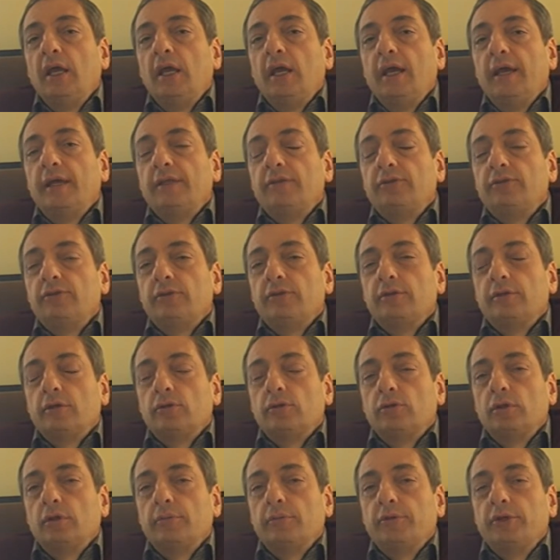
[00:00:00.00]
And the
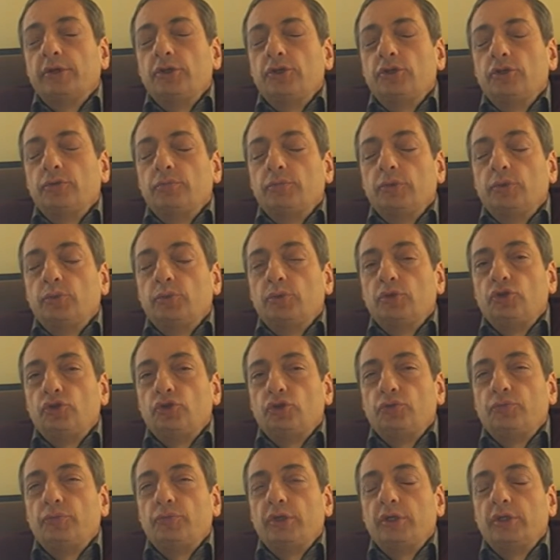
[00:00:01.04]
collaboration between
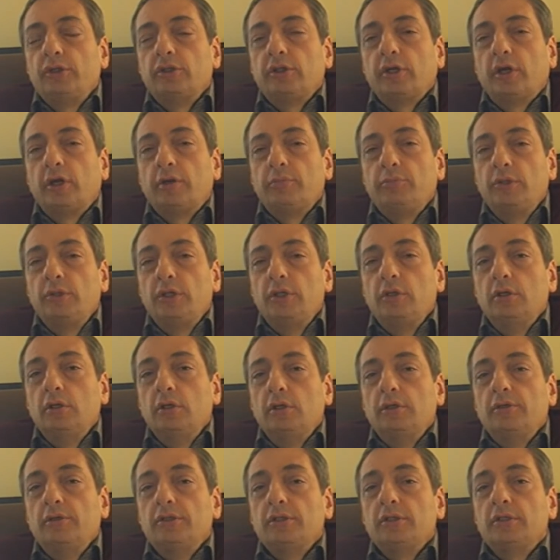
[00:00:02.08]
Germany and Armenia,
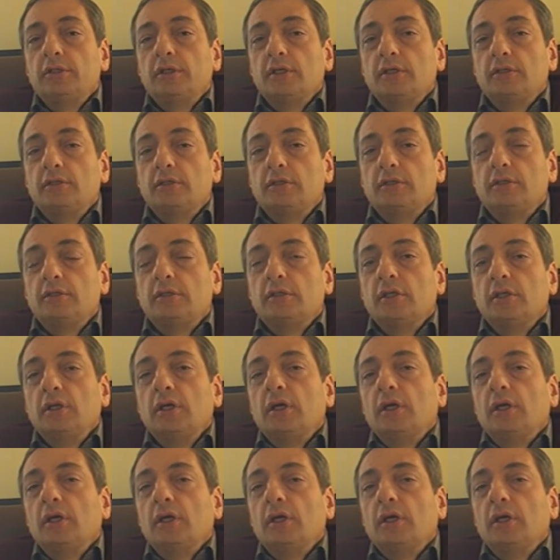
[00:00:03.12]
in this case, is